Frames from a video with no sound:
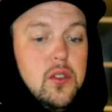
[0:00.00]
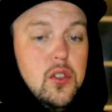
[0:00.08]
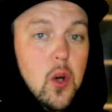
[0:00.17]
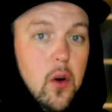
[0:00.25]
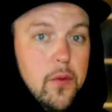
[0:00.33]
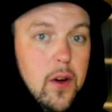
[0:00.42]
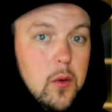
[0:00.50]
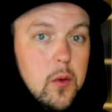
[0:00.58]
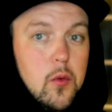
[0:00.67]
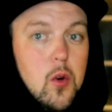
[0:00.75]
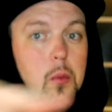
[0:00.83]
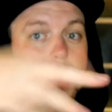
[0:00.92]
Don't fuck with
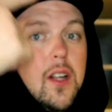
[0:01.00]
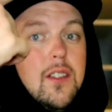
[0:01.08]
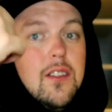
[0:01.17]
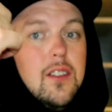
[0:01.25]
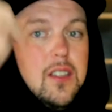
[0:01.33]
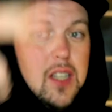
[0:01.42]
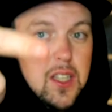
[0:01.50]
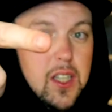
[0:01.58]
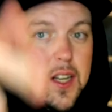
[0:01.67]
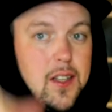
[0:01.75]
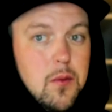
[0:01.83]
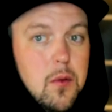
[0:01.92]
robots. Till the
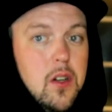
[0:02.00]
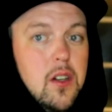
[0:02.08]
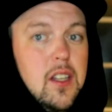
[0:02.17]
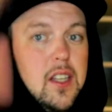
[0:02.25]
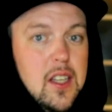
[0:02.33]
next one,